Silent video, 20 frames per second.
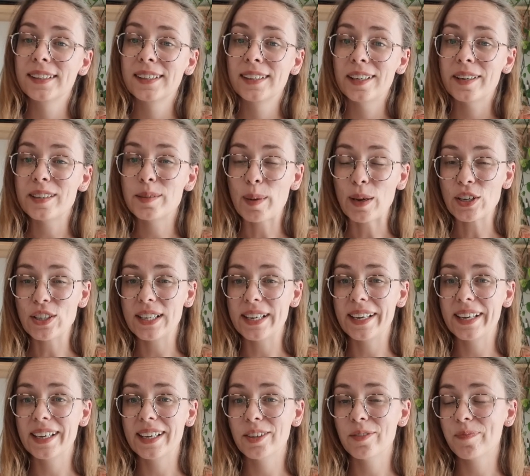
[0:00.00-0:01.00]

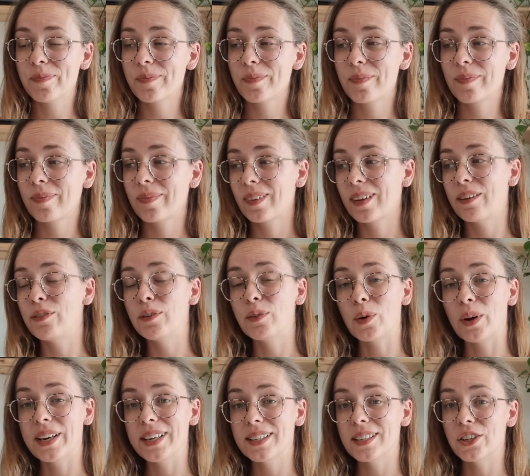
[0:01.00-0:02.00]
especially if you've got
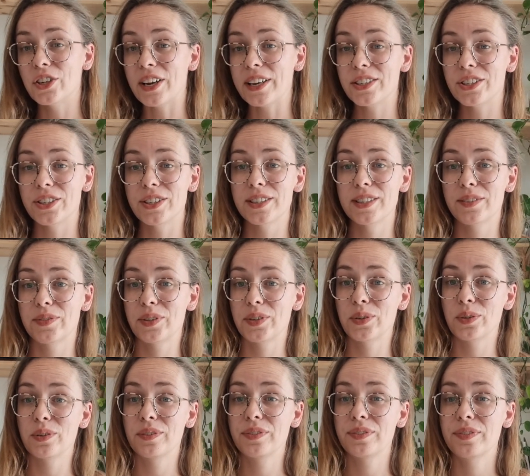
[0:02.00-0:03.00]
any suggestions for
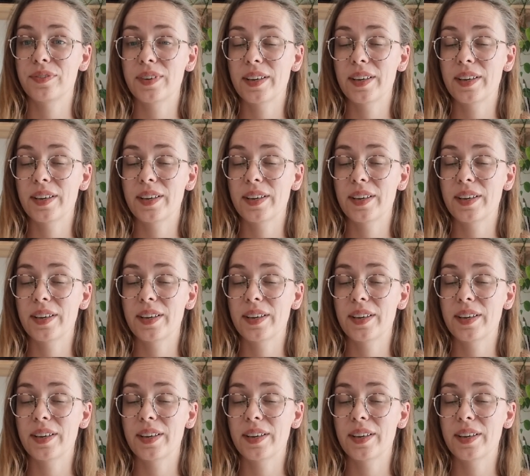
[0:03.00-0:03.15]
sort of